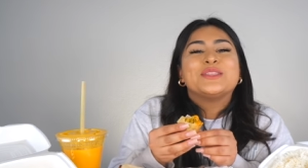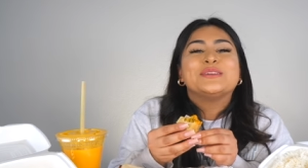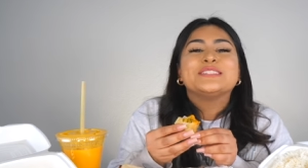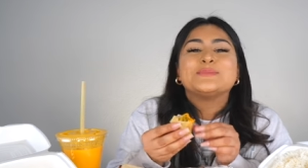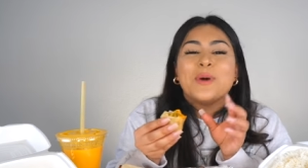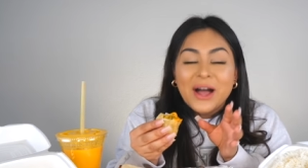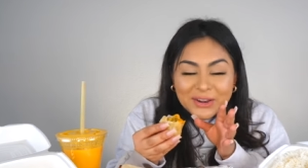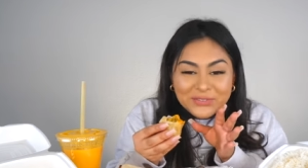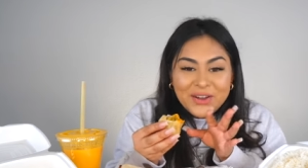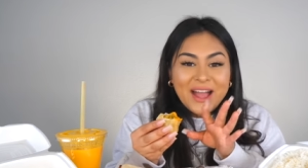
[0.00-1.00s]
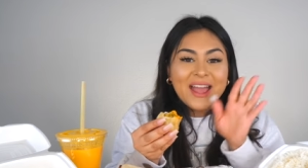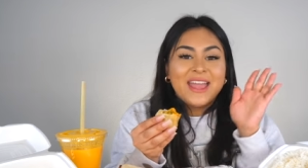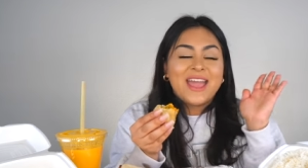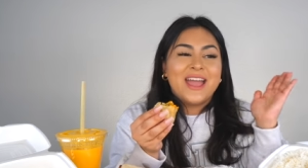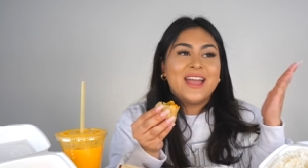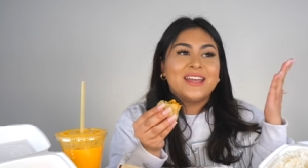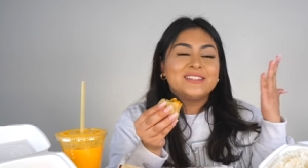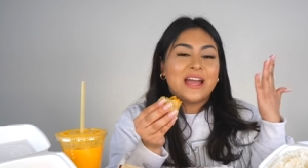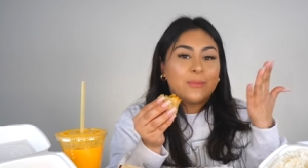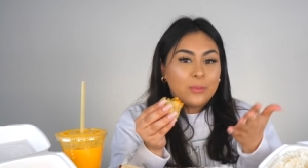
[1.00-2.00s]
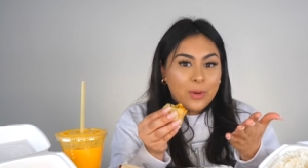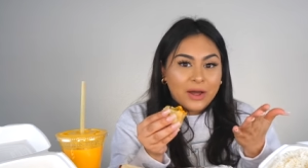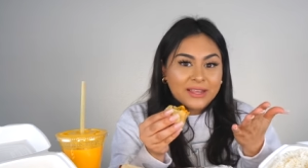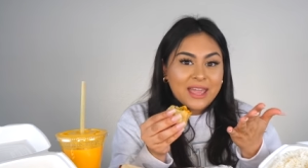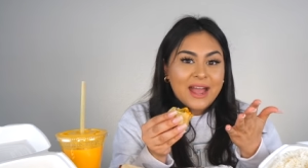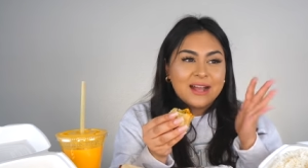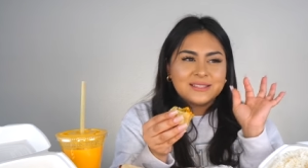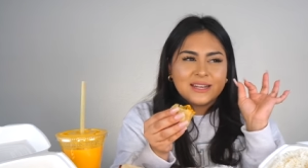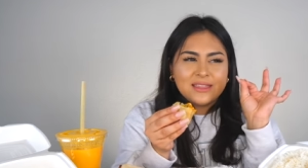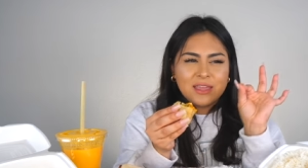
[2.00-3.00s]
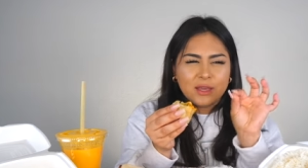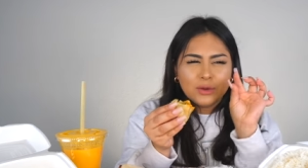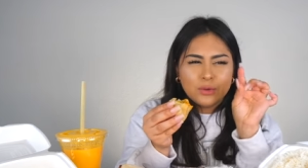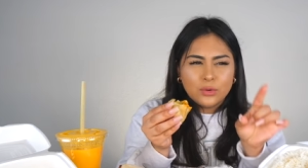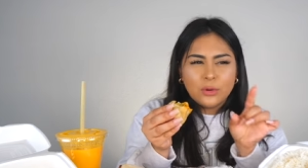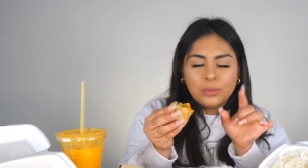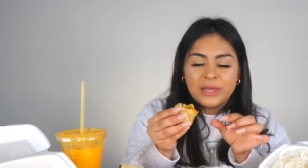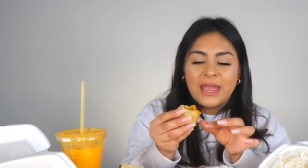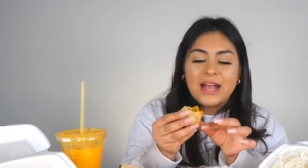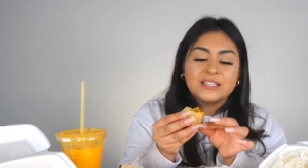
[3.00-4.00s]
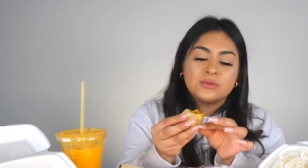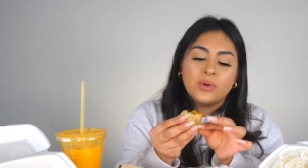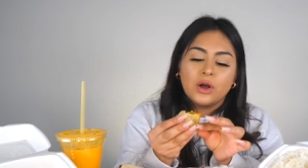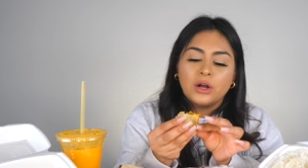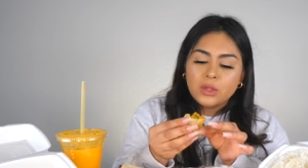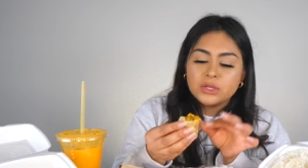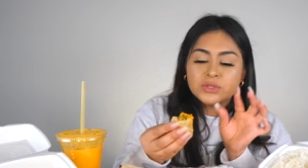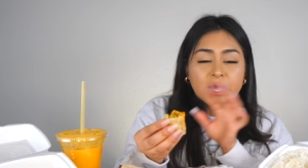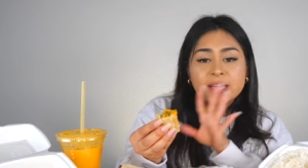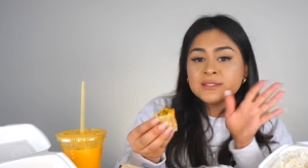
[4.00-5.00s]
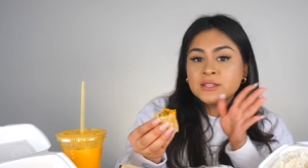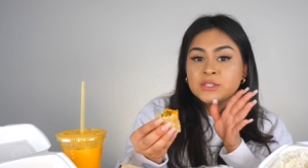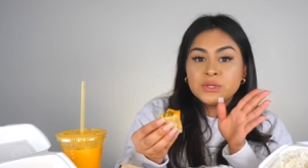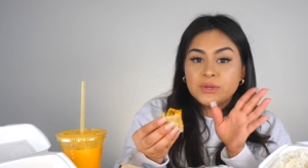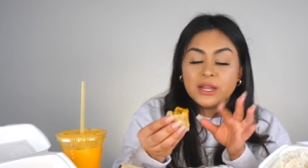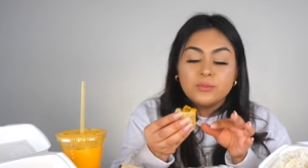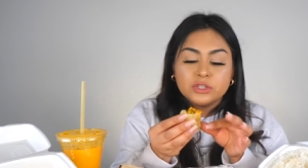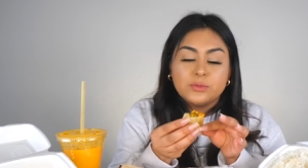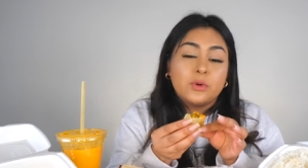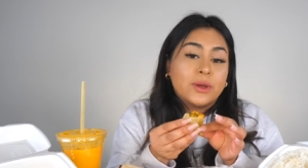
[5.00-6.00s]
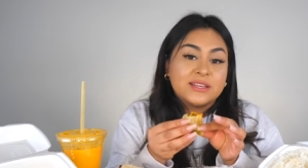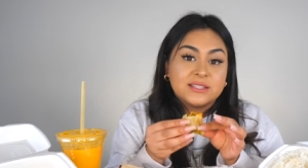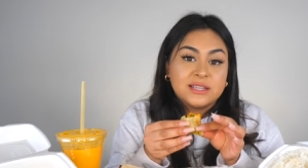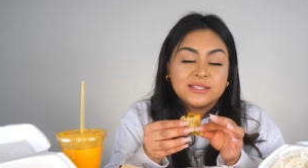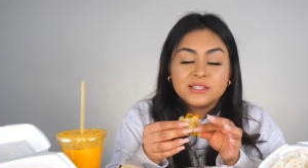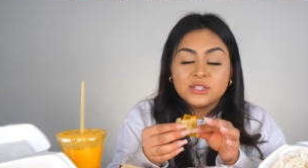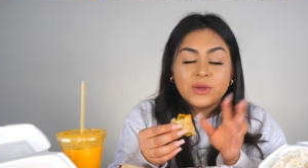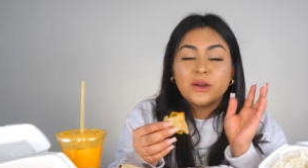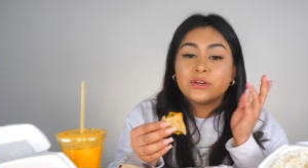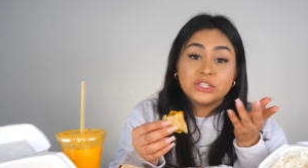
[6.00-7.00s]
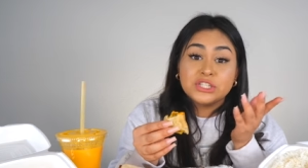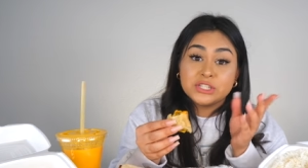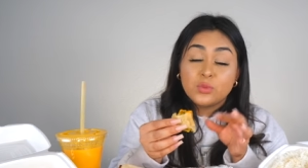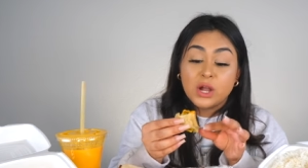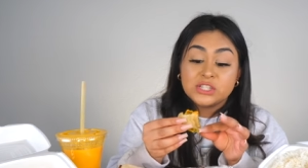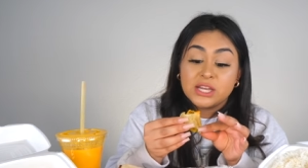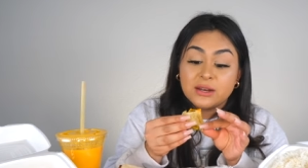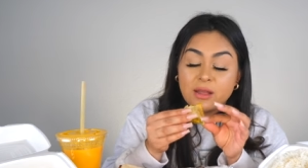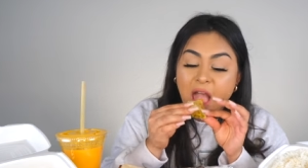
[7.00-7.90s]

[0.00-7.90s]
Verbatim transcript: through Spotify and Apple Podcasts, and I think Google Play as well. So you guys can tune in multiple ways to listen to it or to just watch it.